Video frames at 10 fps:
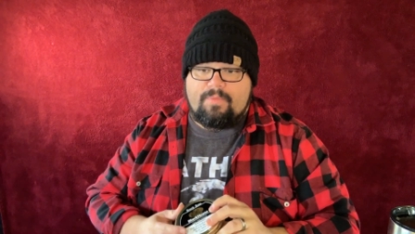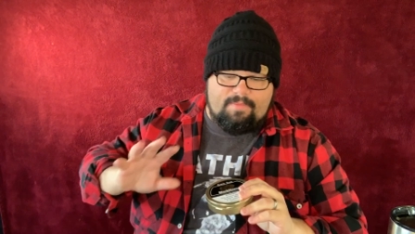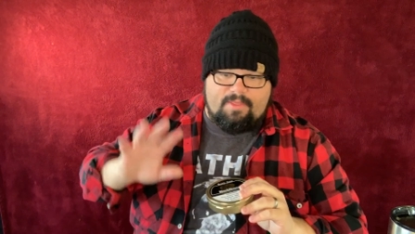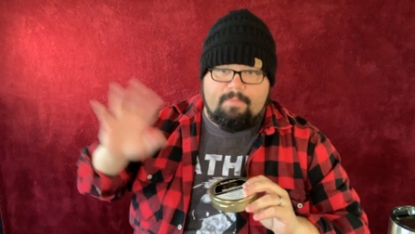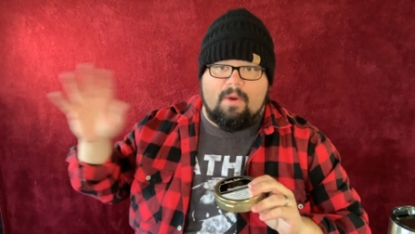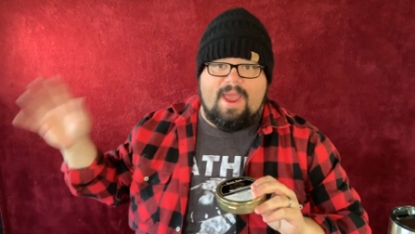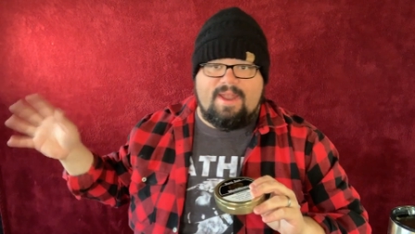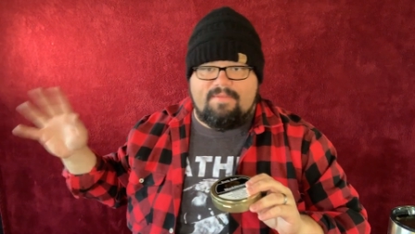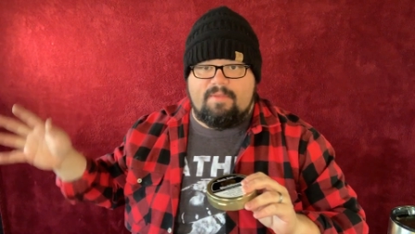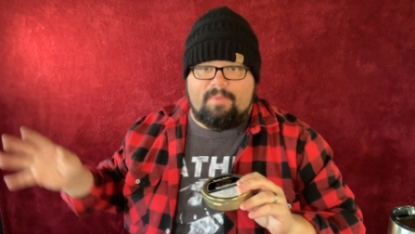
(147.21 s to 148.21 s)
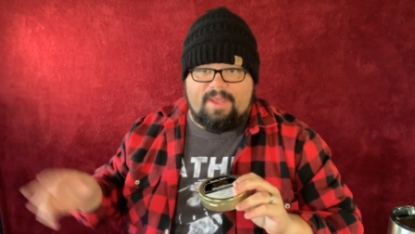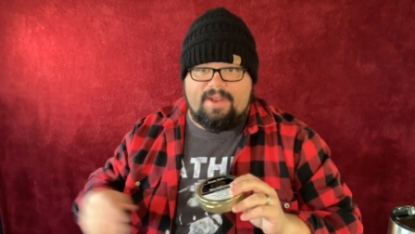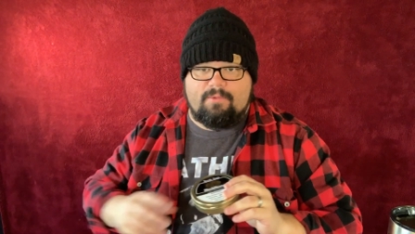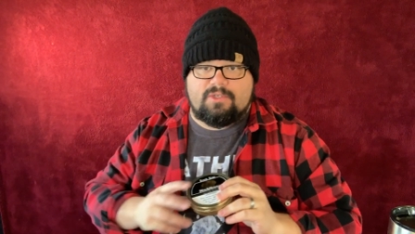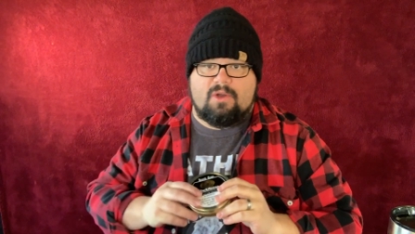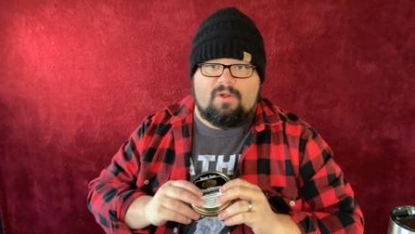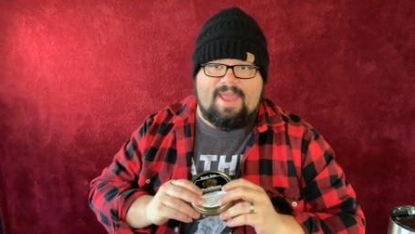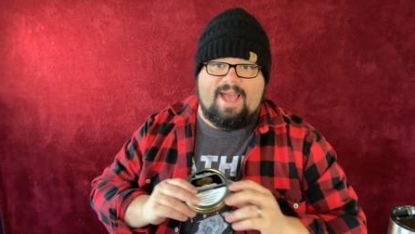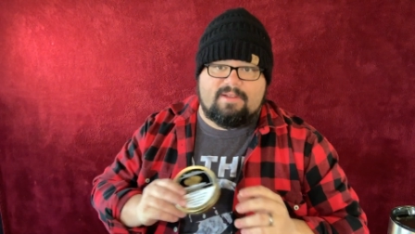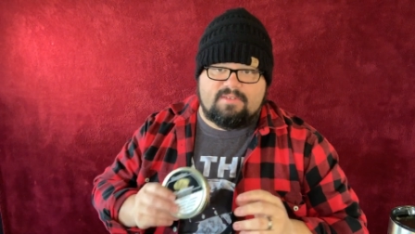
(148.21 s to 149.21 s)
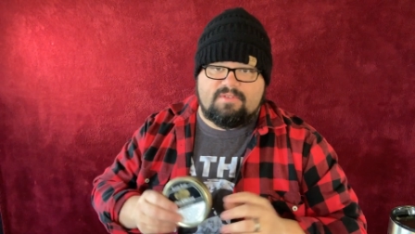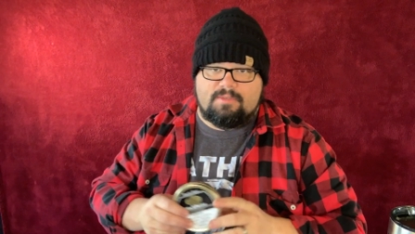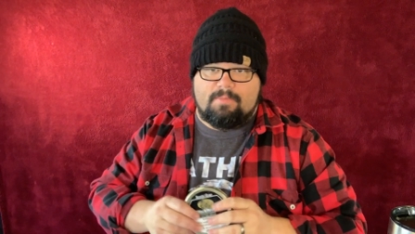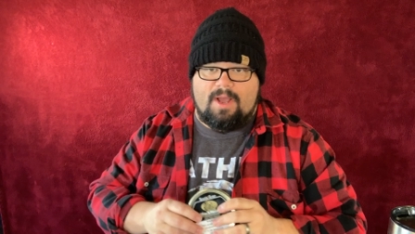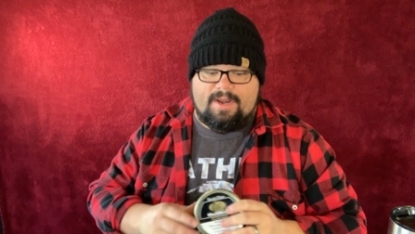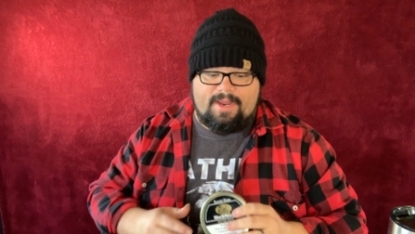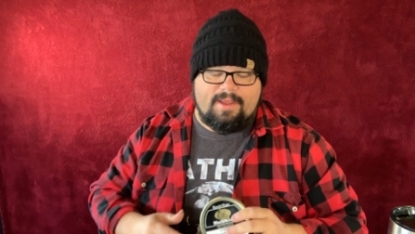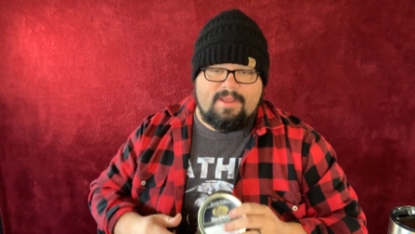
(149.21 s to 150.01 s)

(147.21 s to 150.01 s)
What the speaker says: The brand of the blend was called House of Sobrani.